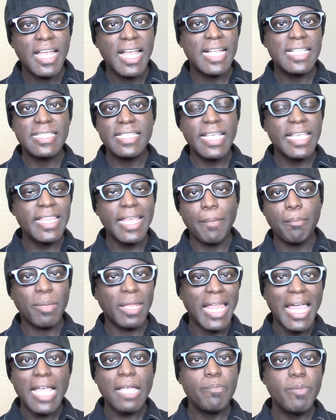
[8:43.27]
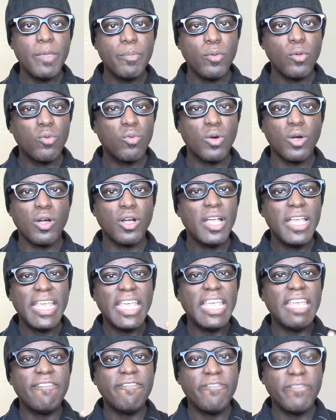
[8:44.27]
and say that black people were
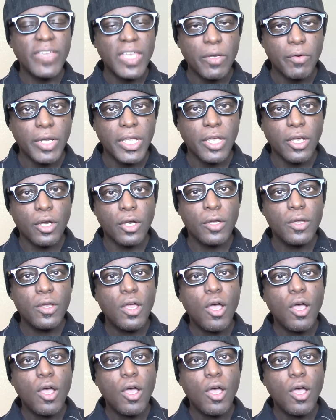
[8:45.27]
inferior.